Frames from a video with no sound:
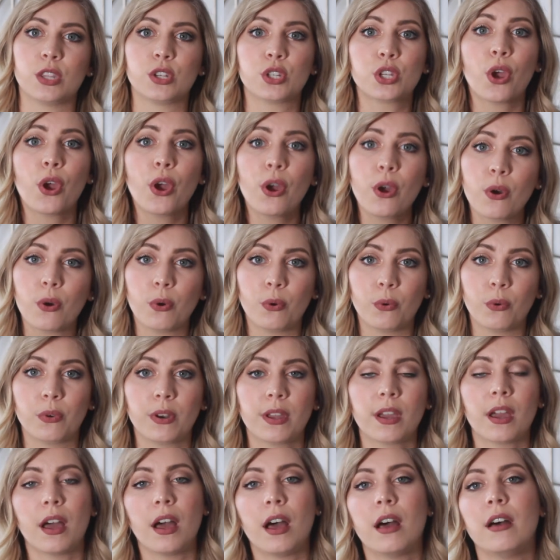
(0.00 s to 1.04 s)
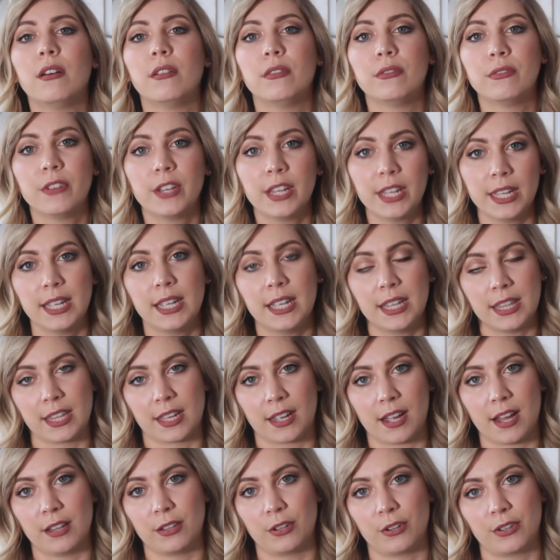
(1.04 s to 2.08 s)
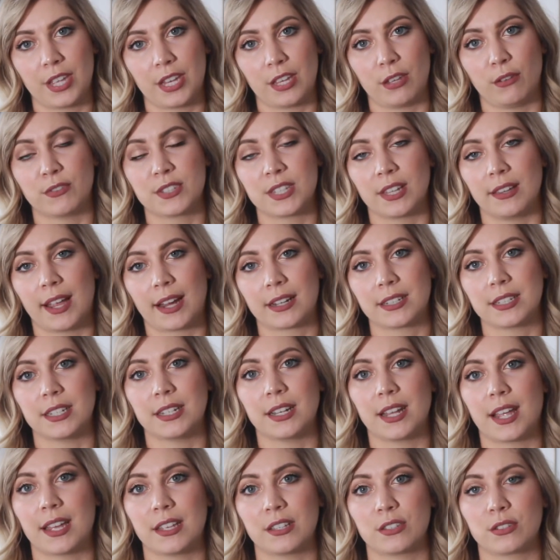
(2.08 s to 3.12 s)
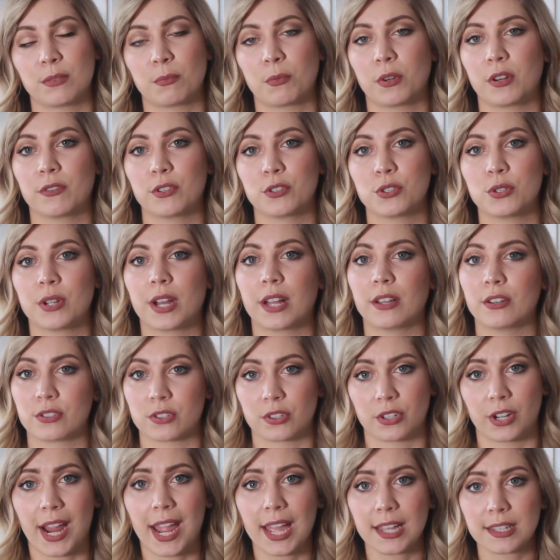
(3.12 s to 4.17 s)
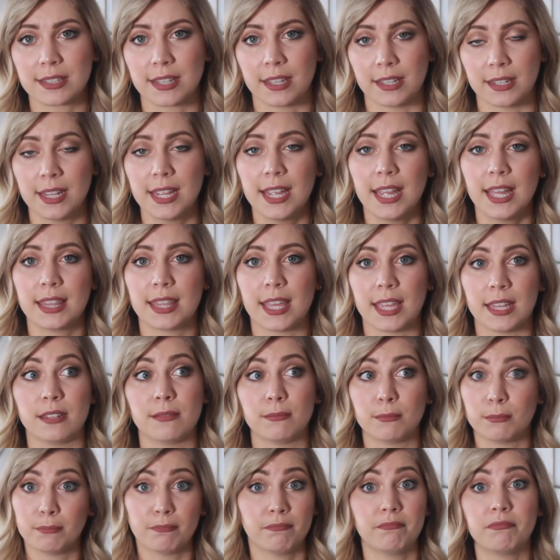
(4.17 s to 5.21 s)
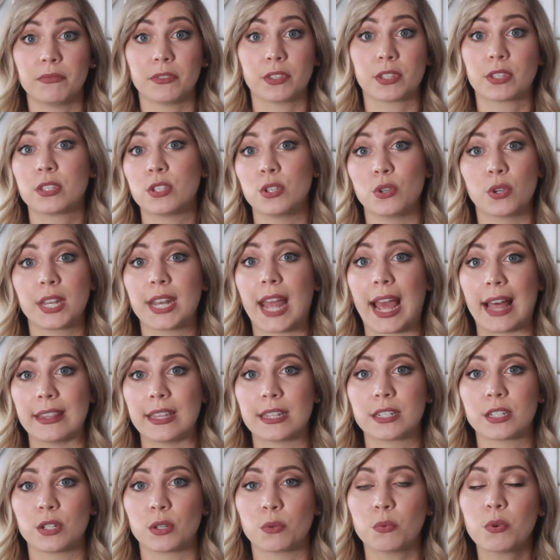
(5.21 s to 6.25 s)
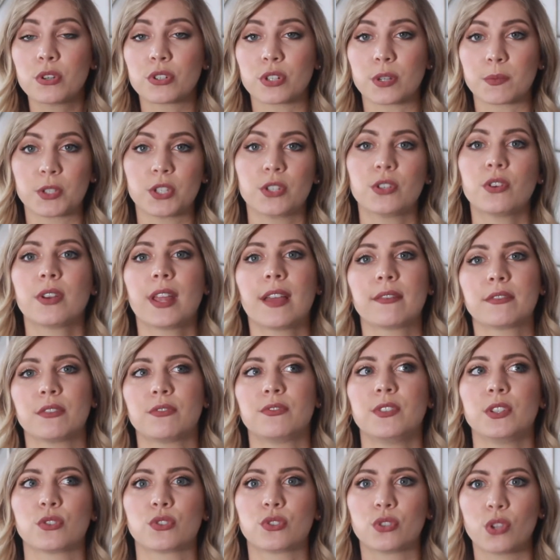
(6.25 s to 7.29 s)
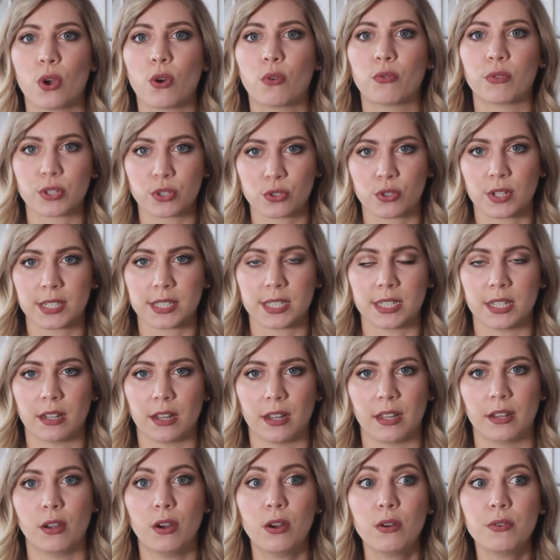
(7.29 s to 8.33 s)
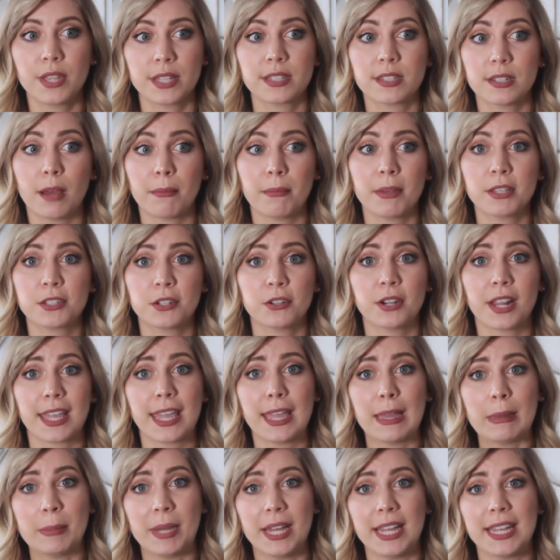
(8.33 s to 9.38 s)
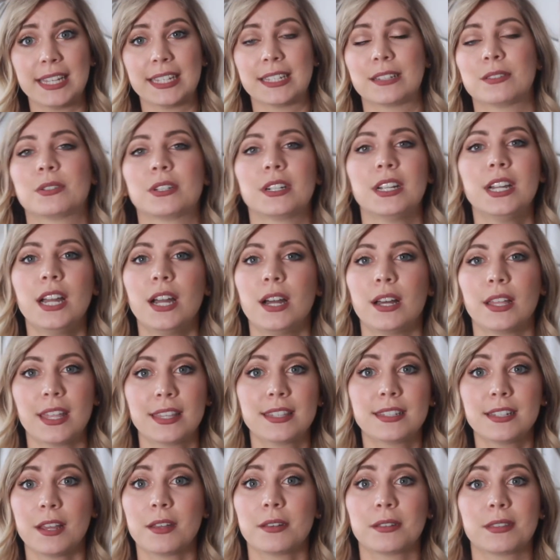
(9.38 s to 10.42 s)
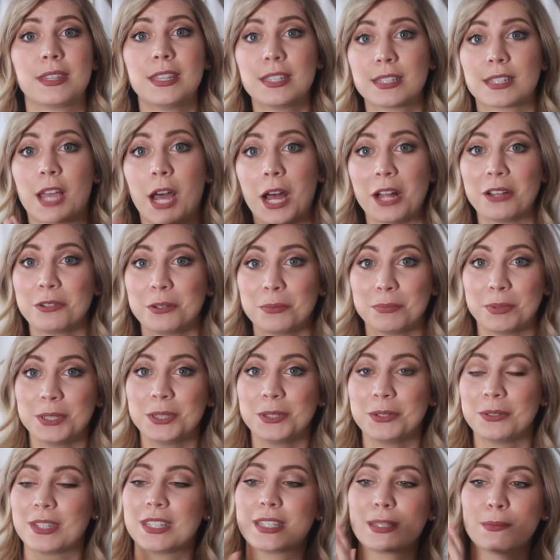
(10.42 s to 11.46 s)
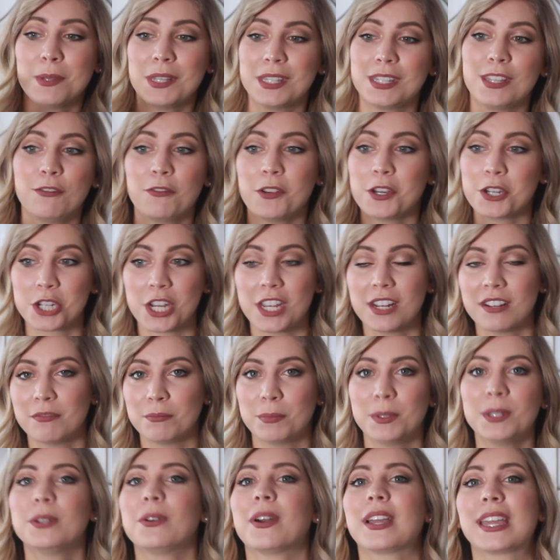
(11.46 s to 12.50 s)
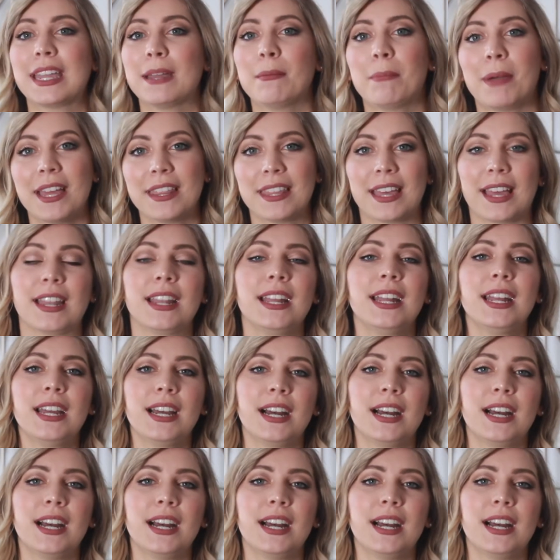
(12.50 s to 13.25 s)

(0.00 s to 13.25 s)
the tone of the color that you've selected as one of your 2 colors for your accent, then you can add that to your wardrobe. So you don't have to feel so restricted on, oh, that's not mustard, I can't buy it, or that's not this color blue, this specific shade of blue, I can't buy that.